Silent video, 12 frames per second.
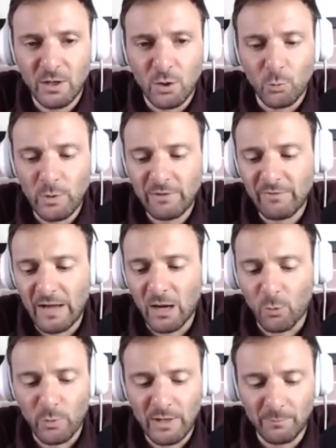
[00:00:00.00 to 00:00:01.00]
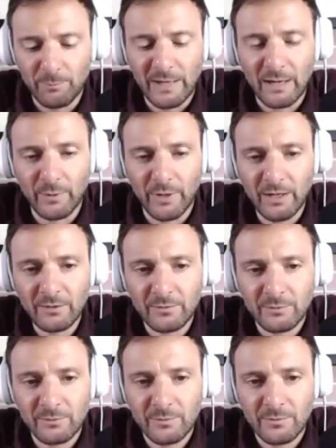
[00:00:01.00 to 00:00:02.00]
with our willpower,
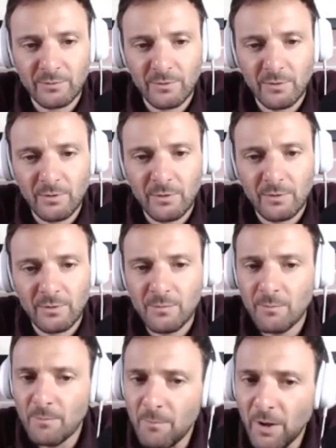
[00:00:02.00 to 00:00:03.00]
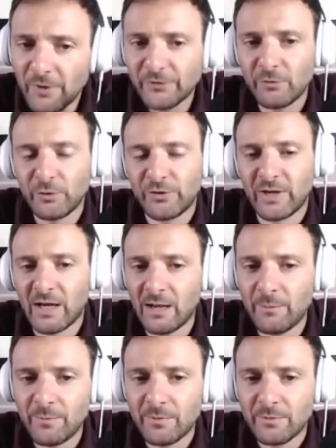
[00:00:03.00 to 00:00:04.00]
most of the
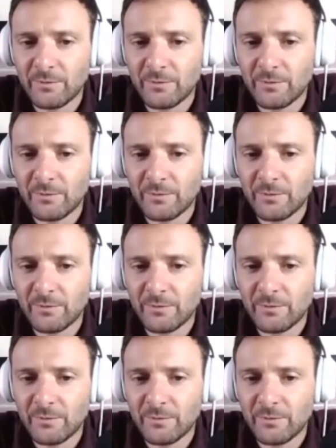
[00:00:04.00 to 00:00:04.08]
time,